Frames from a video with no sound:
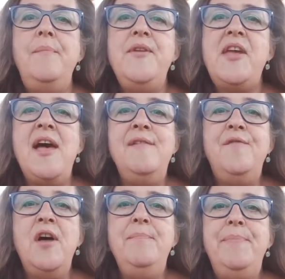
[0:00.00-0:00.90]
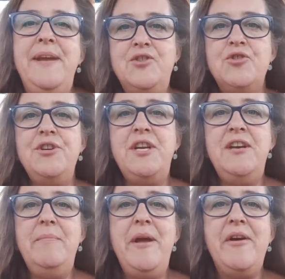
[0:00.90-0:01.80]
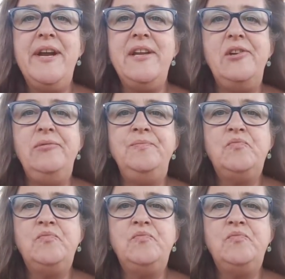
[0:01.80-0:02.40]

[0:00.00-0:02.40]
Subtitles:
You can't find beetroot in America?